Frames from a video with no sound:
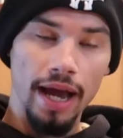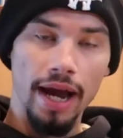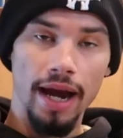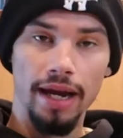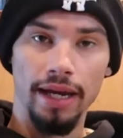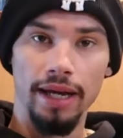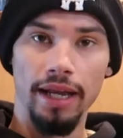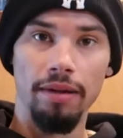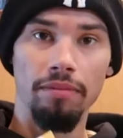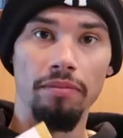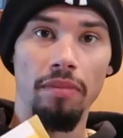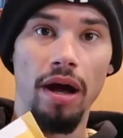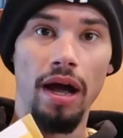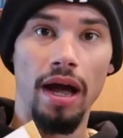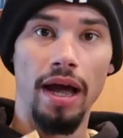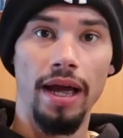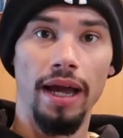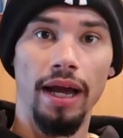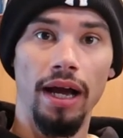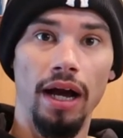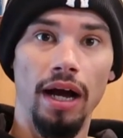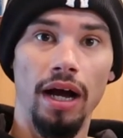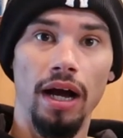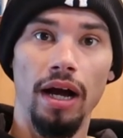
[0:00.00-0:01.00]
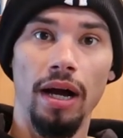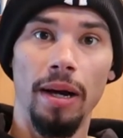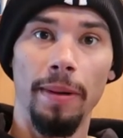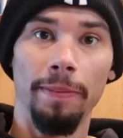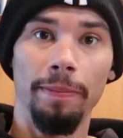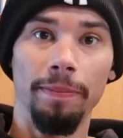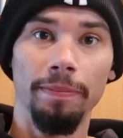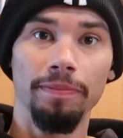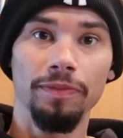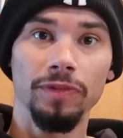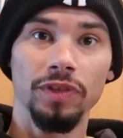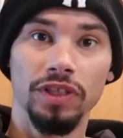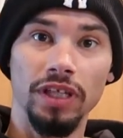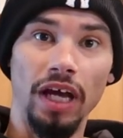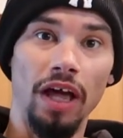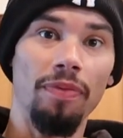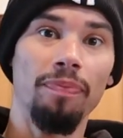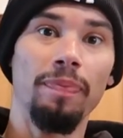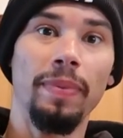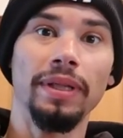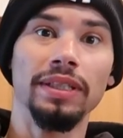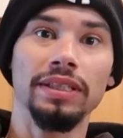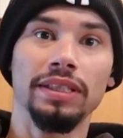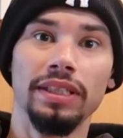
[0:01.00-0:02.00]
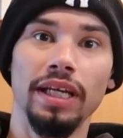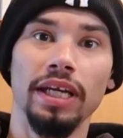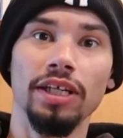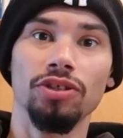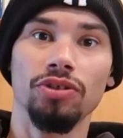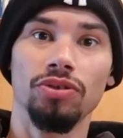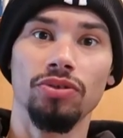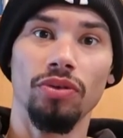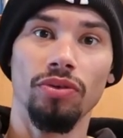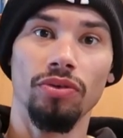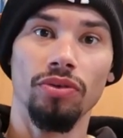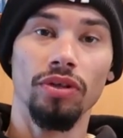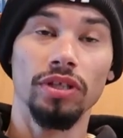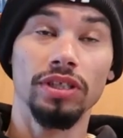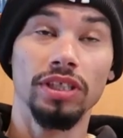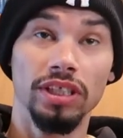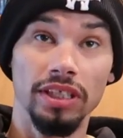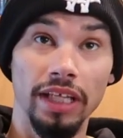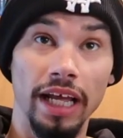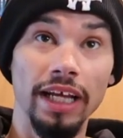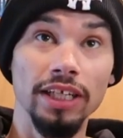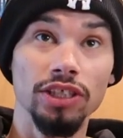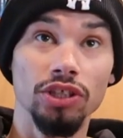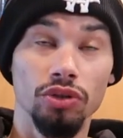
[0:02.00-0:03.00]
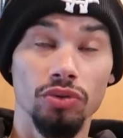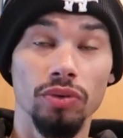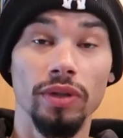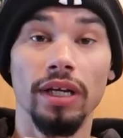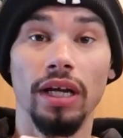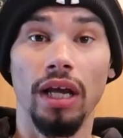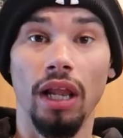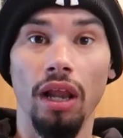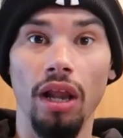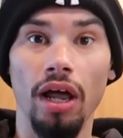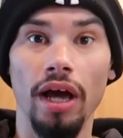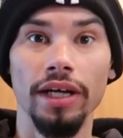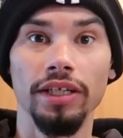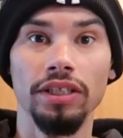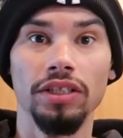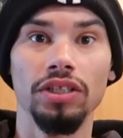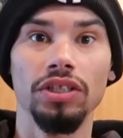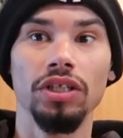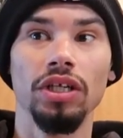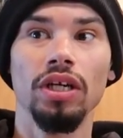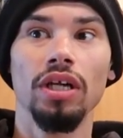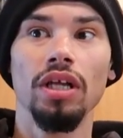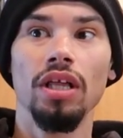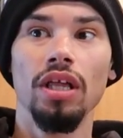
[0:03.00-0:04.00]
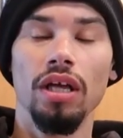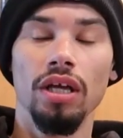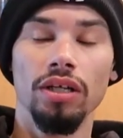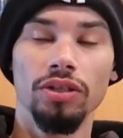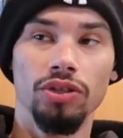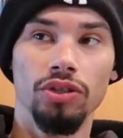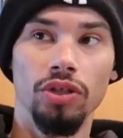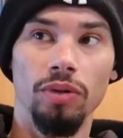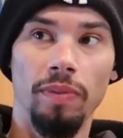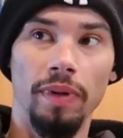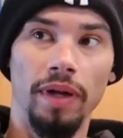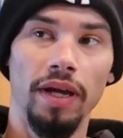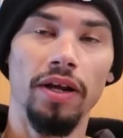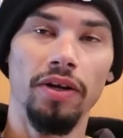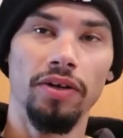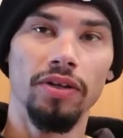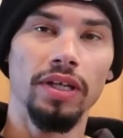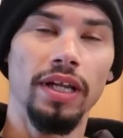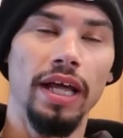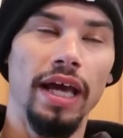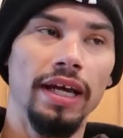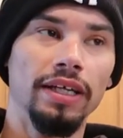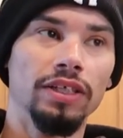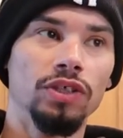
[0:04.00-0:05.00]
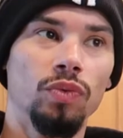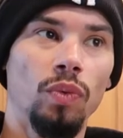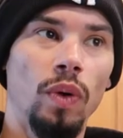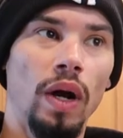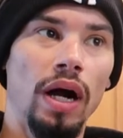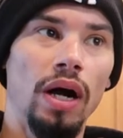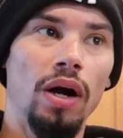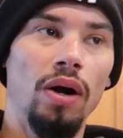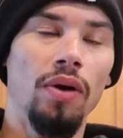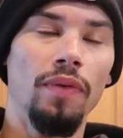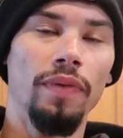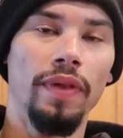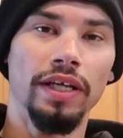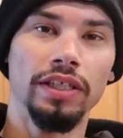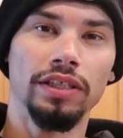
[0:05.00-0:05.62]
And then my South Bend Stage 3 clutch should be here today as well.